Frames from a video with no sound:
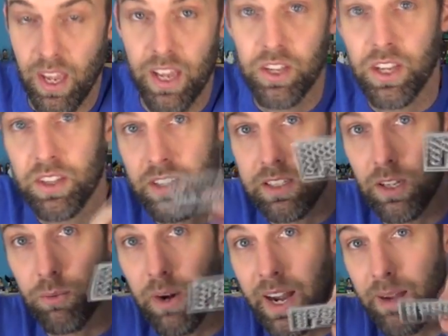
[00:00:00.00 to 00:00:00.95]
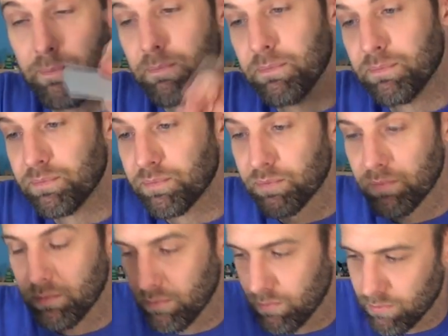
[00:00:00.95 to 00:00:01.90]
And you get this little ramp.
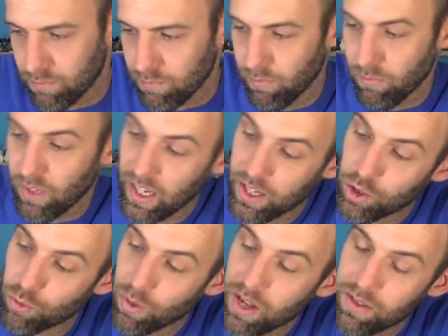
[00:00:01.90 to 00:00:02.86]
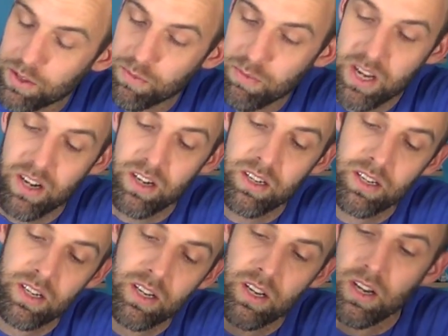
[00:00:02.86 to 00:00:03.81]
And you run the speeder
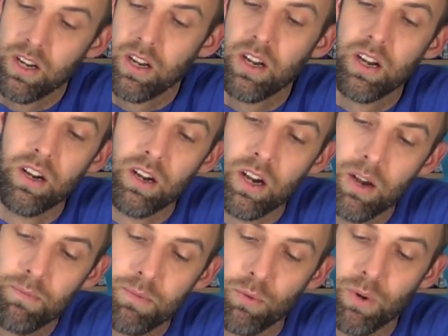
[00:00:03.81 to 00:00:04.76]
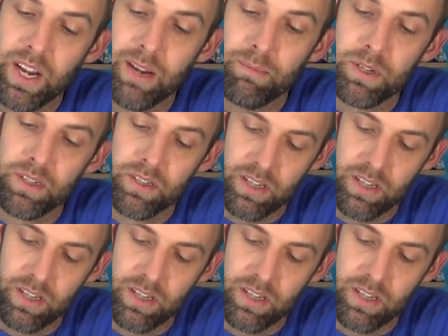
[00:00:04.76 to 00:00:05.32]
up the ramp.